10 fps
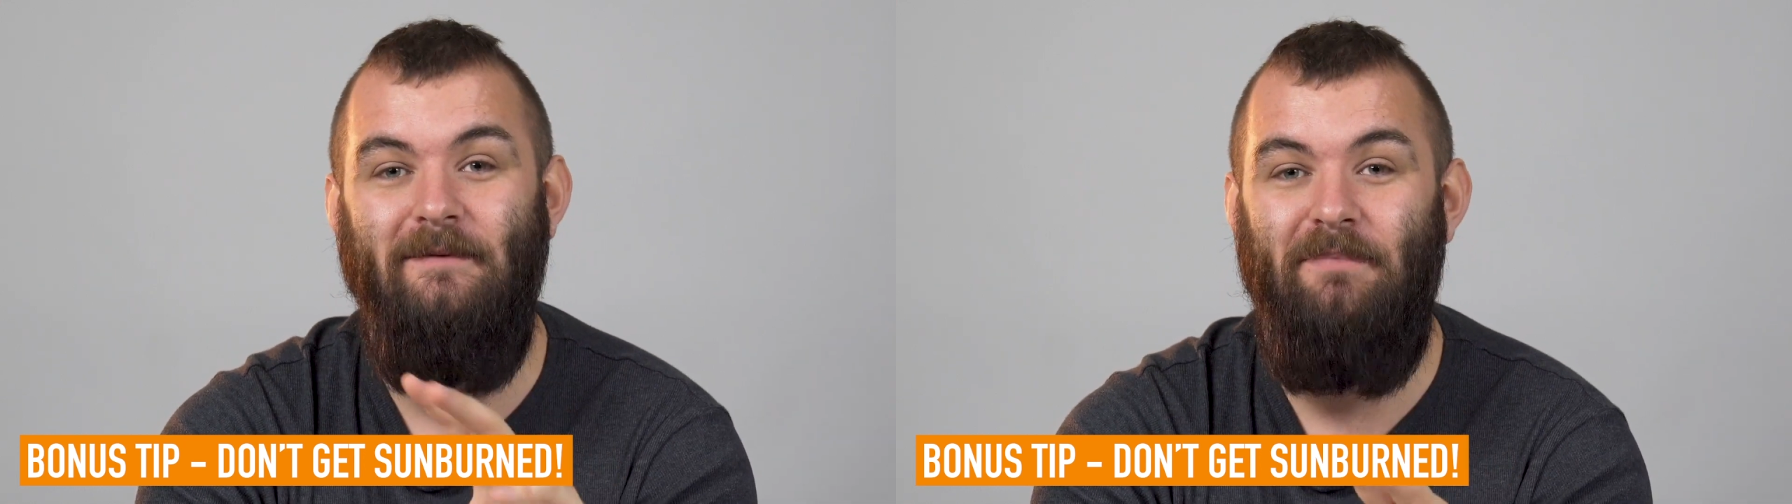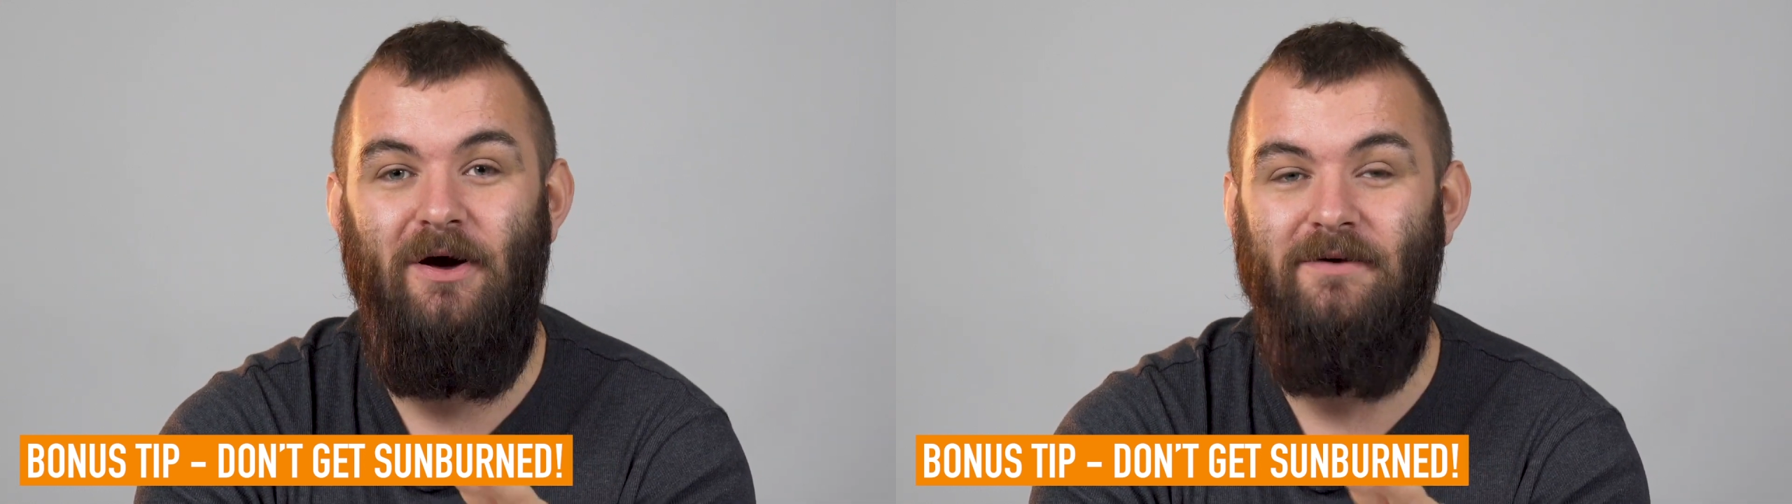
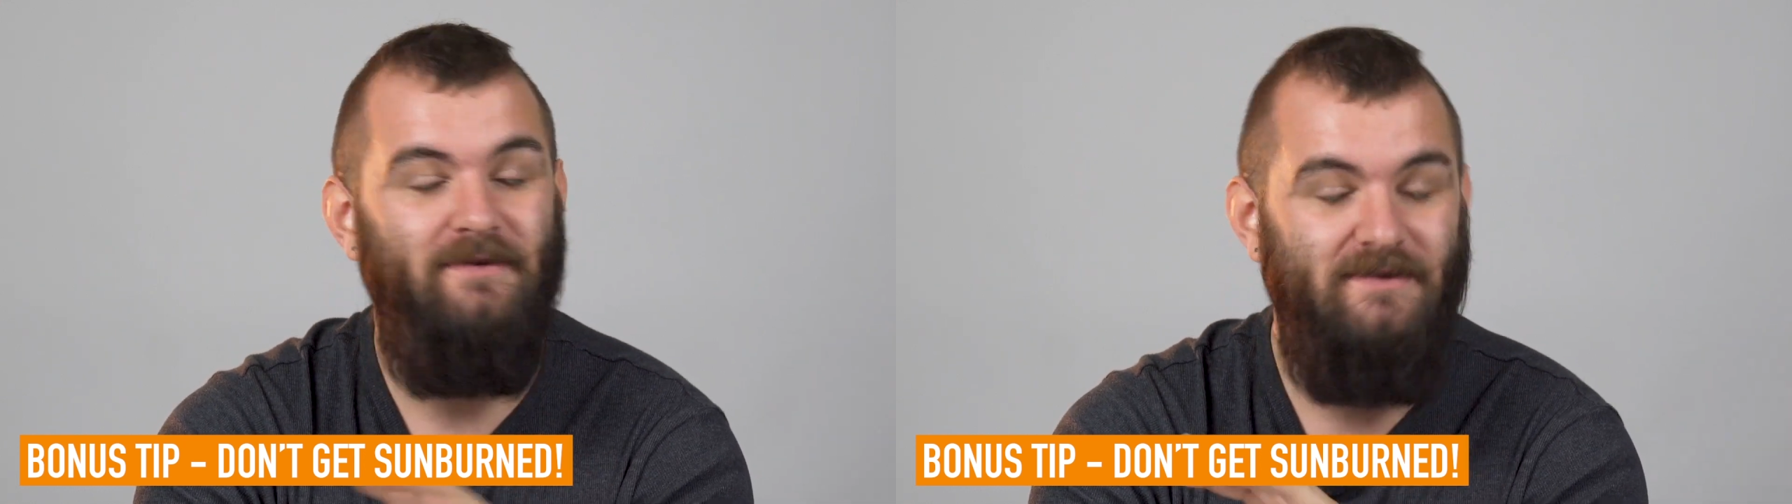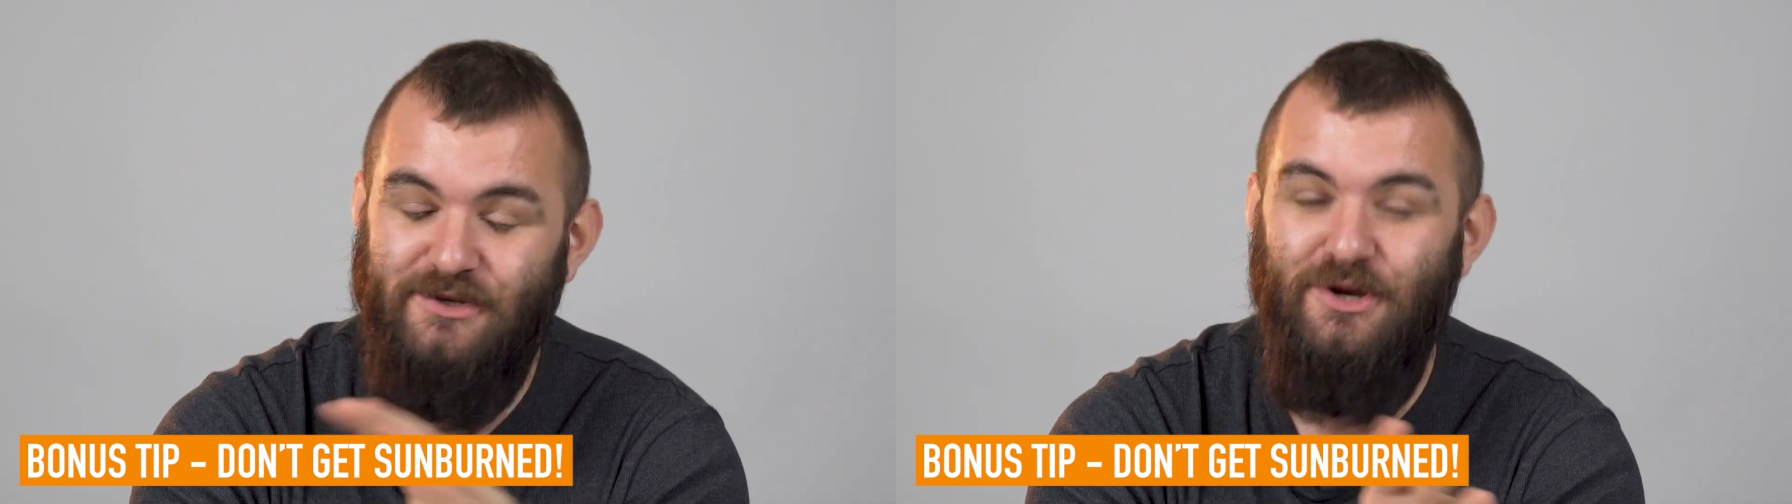burned.
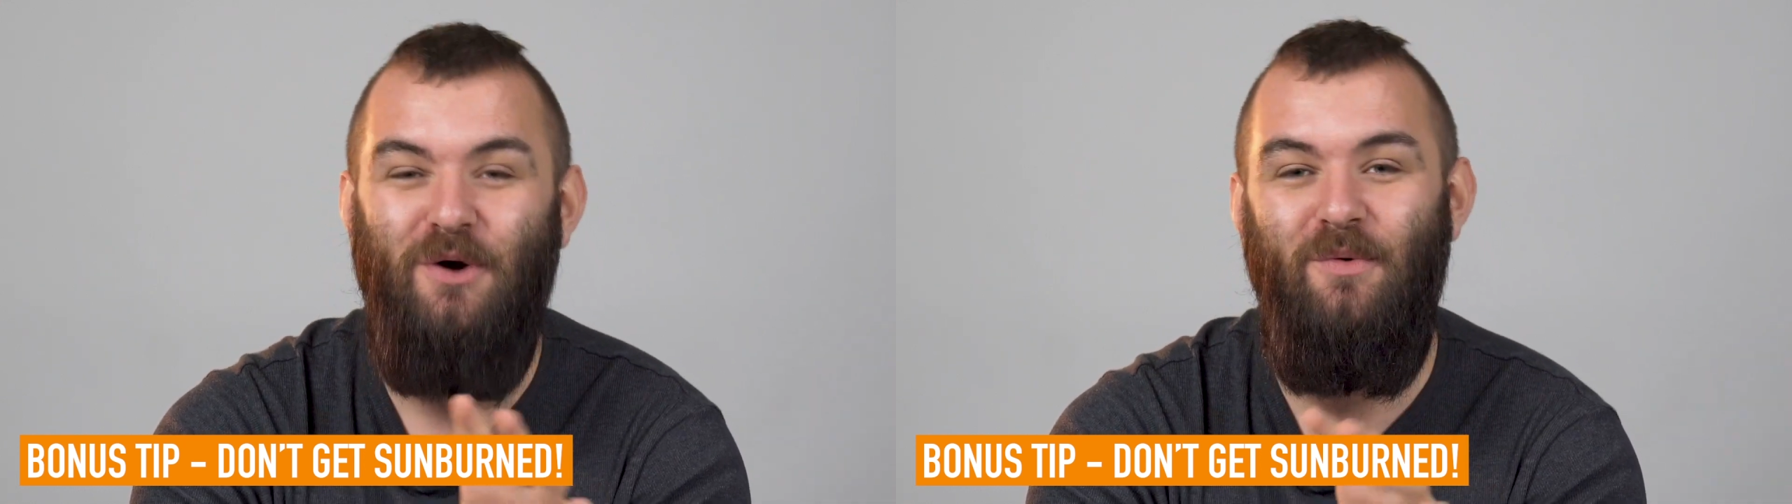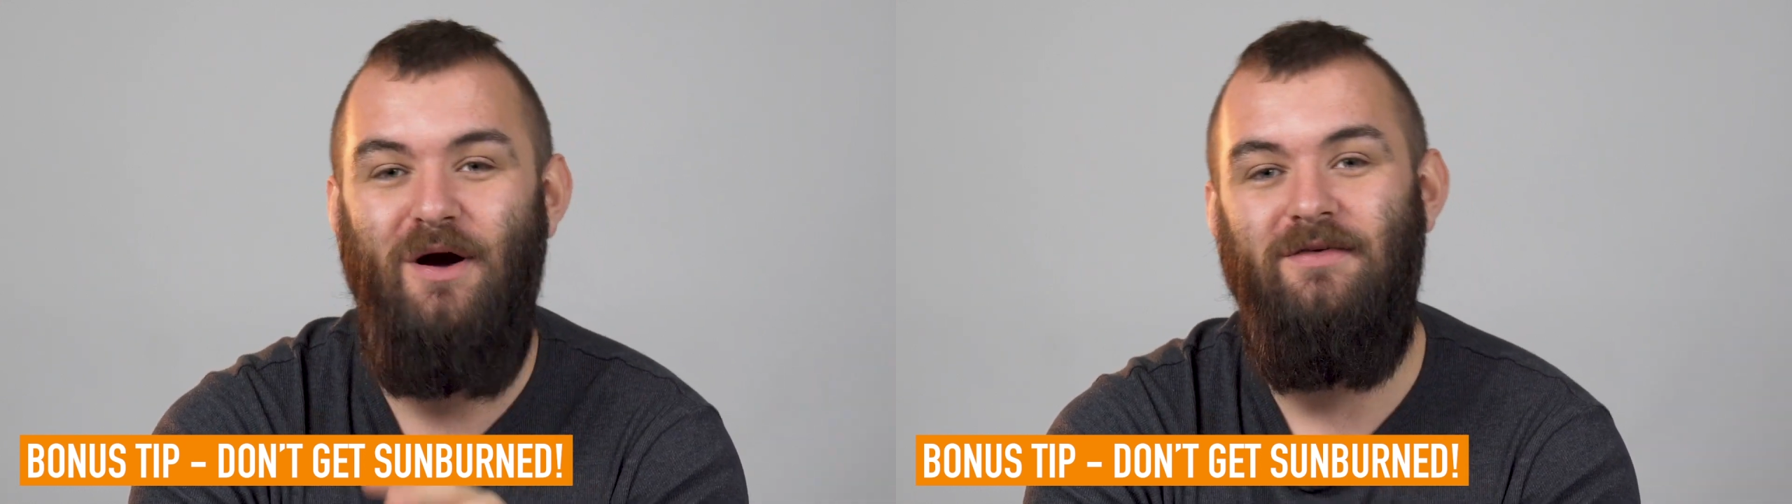It's
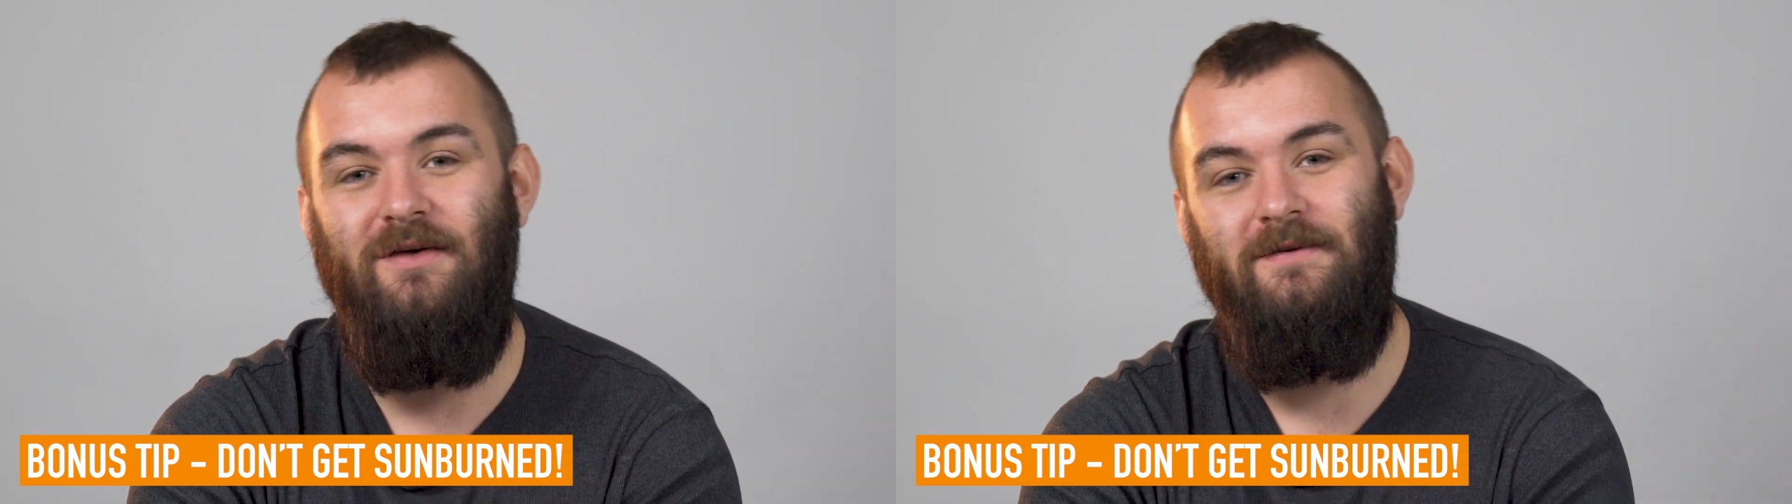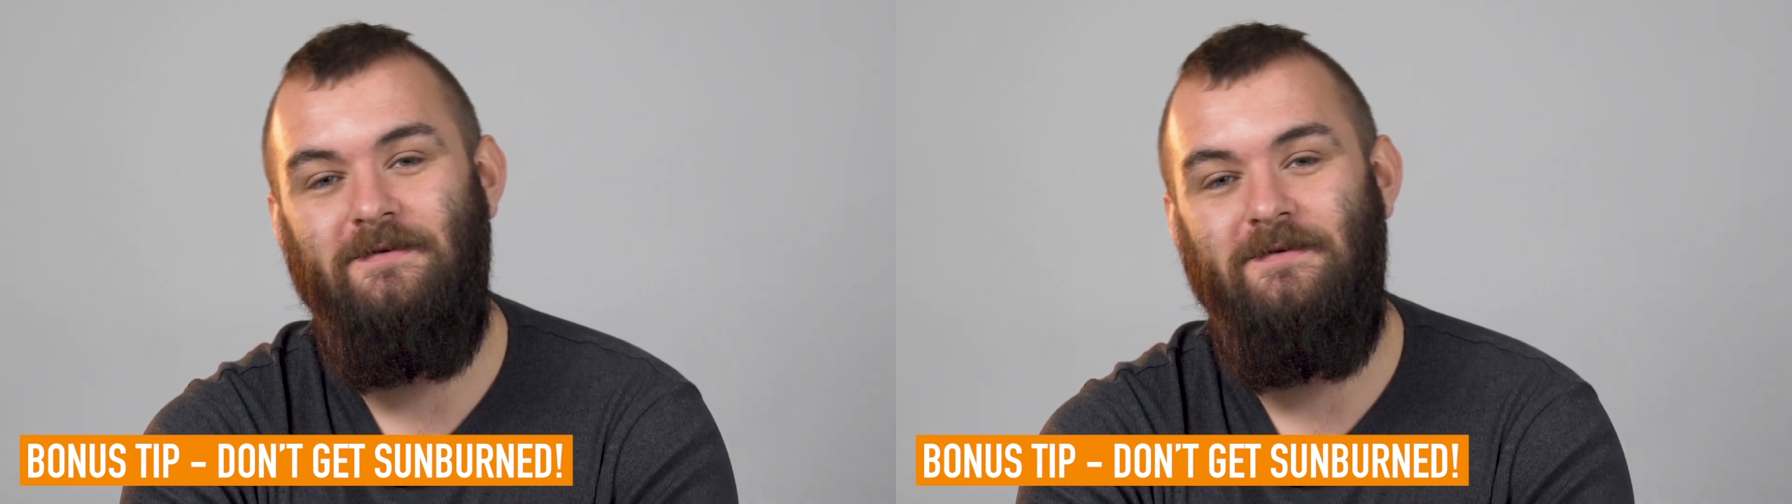not worth it.